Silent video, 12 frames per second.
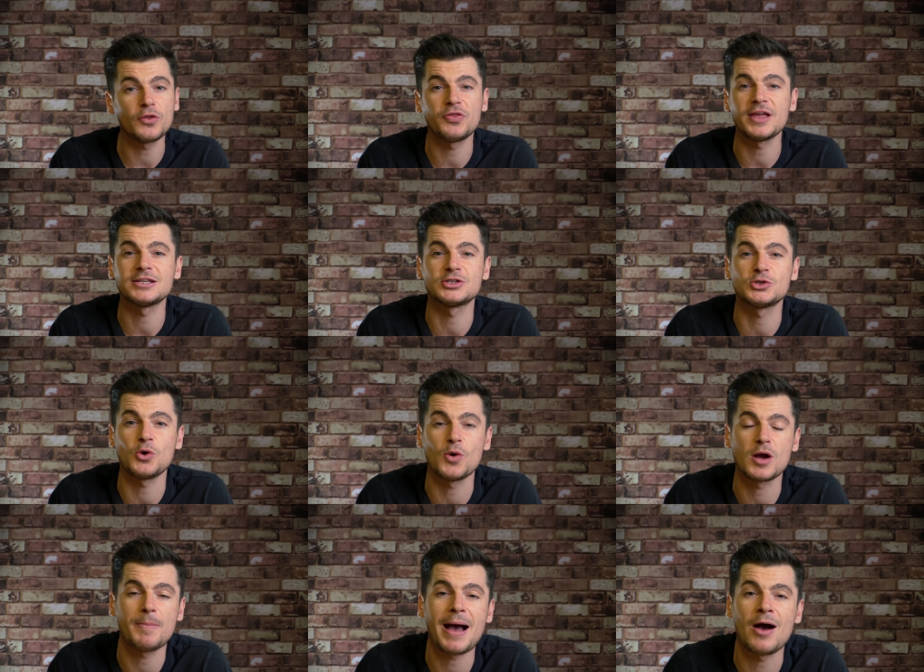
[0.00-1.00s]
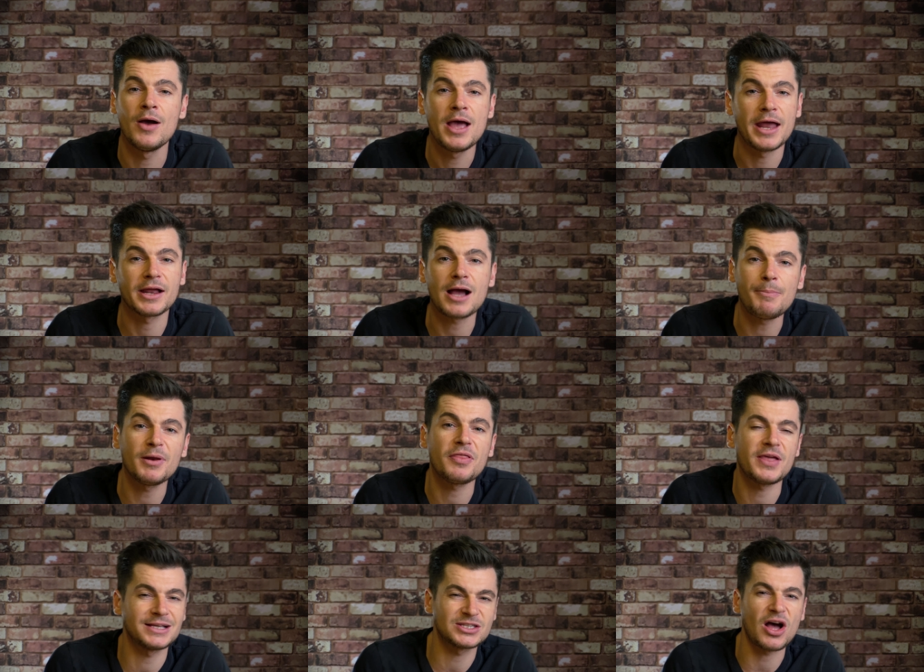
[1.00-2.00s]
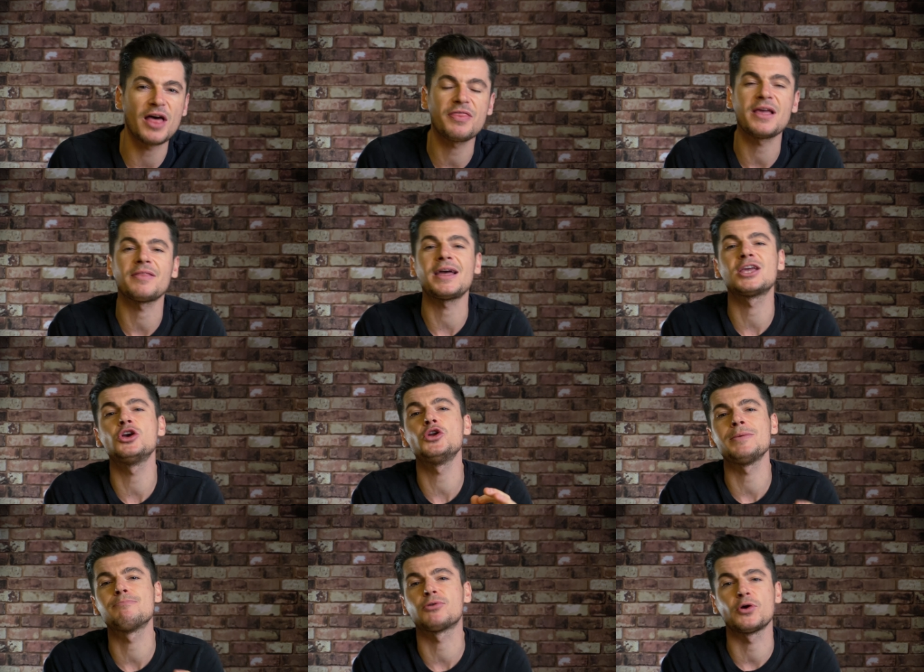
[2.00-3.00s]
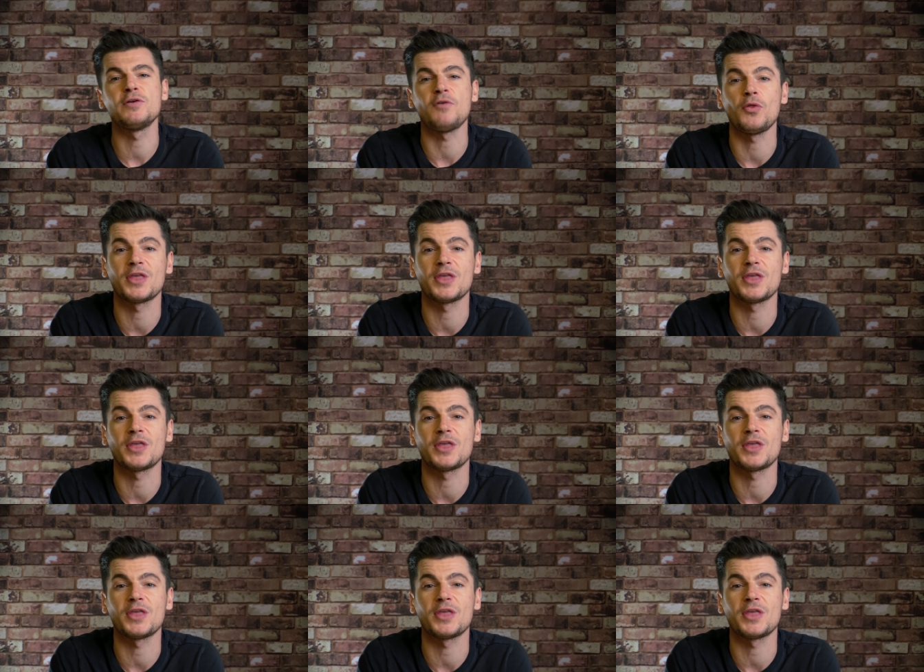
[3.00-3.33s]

things to talk about and a couple of things that I think they could improve on the